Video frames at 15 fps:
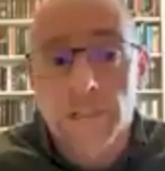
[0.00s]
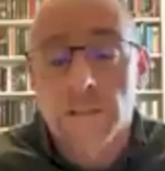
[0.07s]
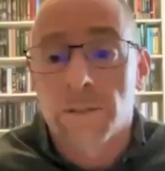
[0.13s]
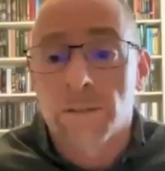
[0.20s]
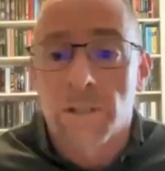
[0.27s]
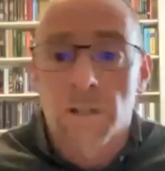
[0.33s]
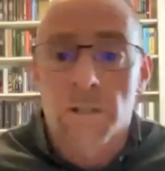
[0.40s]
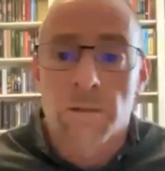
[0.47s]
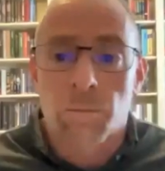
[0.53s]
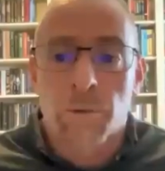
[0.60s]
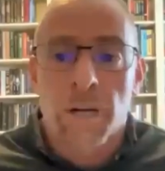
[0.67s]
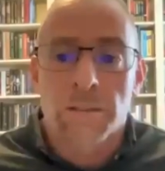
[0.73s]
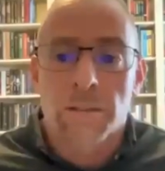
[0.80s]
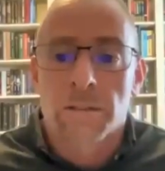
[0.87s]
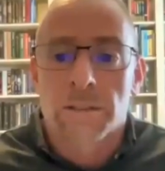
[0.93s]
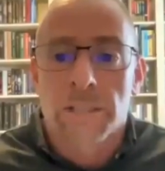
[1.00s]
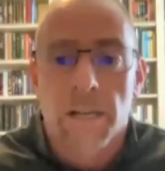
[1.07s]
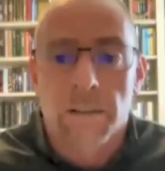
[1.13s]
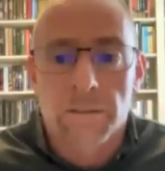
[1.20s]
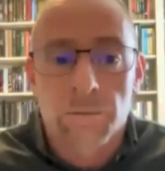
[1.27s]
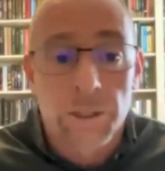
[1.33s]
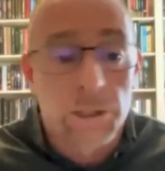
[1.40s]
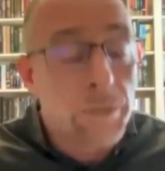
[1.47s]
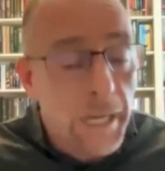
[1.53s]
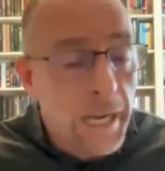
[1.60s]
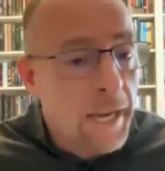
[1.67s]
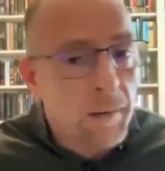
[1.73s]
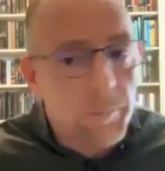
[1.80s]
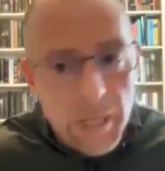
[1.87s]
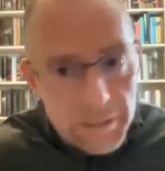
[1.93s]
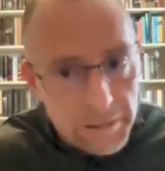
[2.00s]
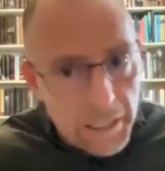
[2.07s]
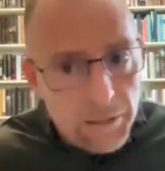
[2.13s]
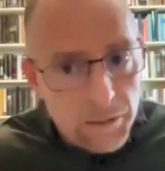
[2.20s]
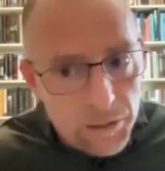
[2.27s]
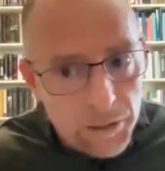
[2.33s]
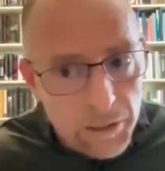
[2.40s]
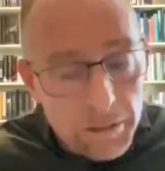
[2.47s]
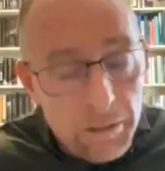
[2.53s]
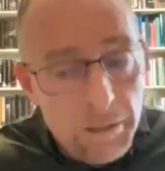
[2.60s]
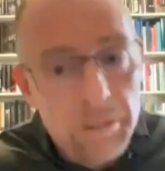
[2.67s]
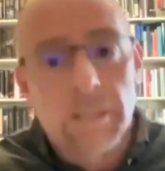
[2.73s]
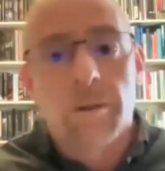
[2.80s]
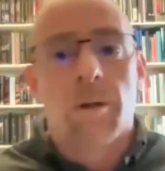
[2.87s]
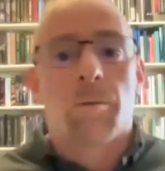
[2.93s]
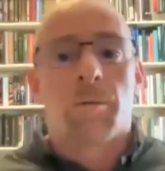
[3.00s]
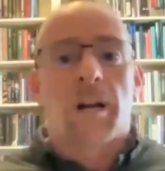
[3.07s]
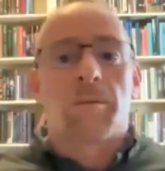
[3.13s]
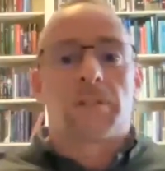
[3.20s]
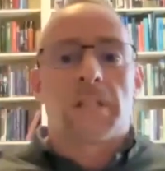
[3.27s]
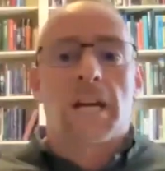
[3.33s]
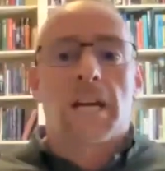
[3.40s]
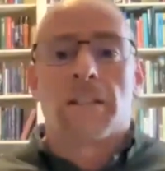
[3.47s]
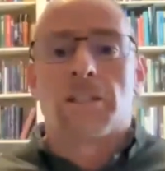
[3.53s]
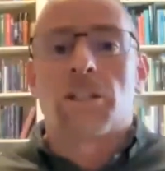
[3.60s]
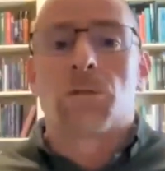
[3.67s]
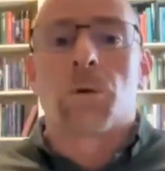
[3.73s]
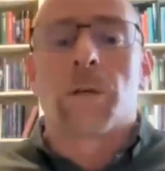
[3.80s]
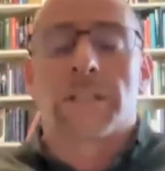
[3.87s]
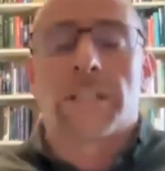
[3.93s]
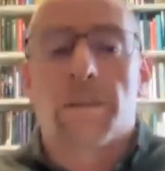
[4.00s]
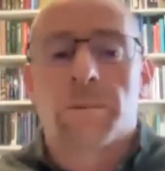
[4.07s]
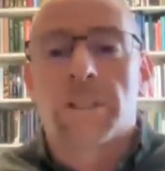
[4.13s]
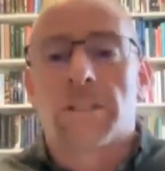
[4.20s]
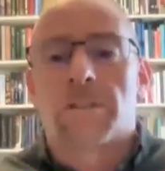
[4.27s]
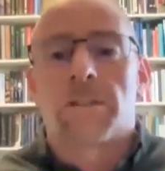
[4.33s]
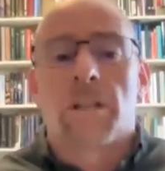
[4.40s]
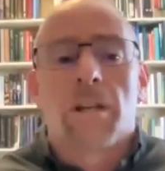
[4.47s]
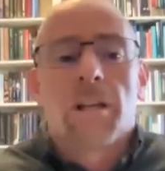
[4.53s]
if you go to a prostitute's house, which you can. I'm not saying you should, but I'm saying this yeah. is what Samson is.